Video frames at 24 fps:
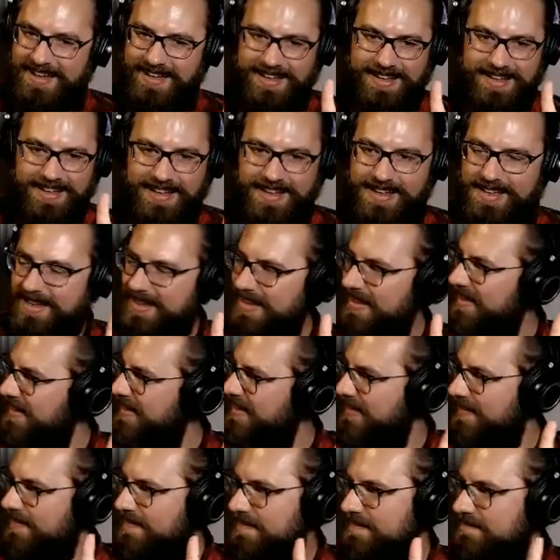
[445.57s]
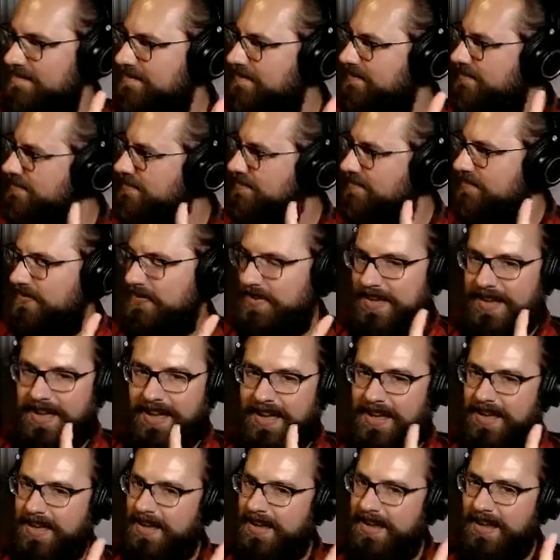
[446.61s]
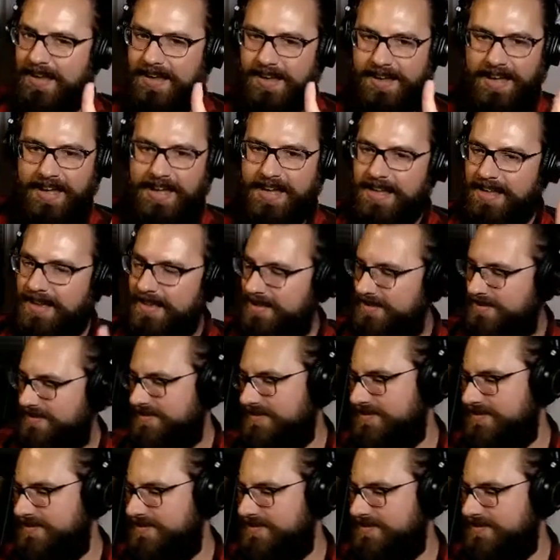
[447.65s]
Uh uh uh. Uh uh uh.